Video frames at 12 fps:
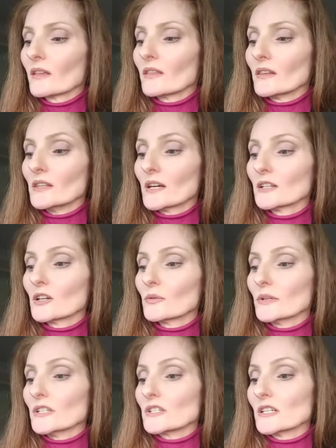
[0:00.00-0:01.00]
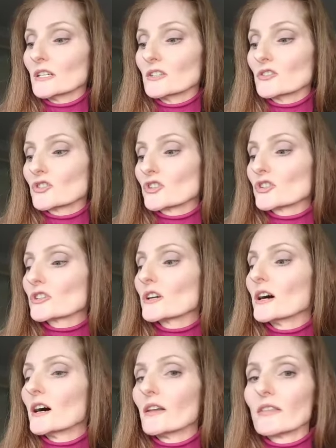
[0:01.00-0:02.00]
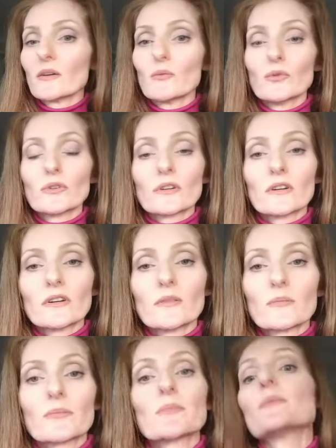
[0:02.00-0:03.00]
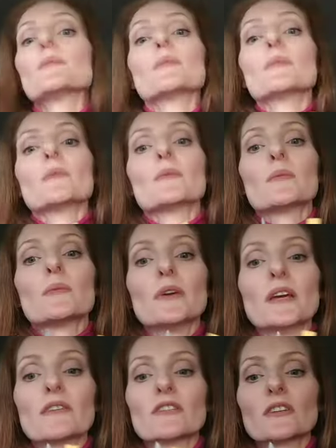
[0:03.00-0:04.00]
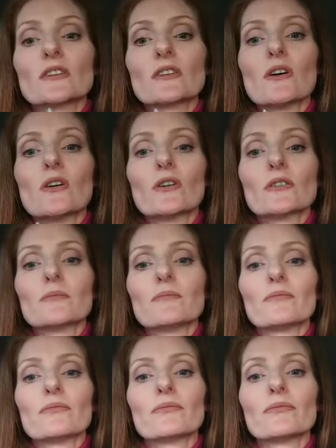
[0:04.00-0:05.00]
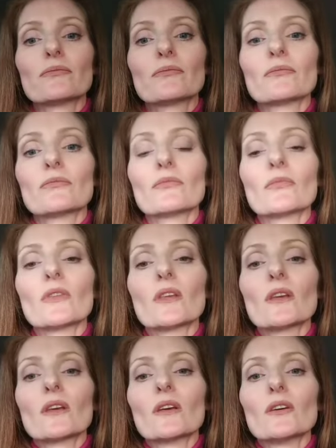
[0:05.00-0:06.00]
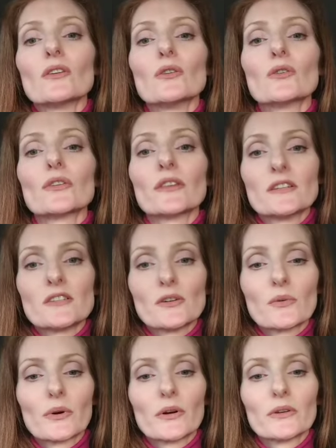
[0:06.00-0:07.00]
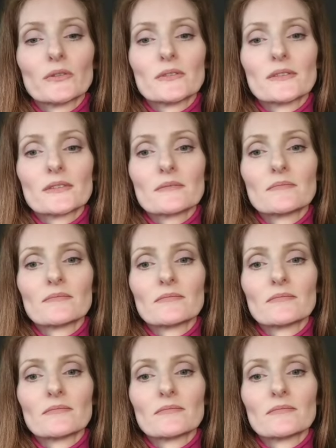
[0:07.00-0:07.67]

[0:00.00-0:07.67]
the yellowy tinge that would be evident on your authentic rose.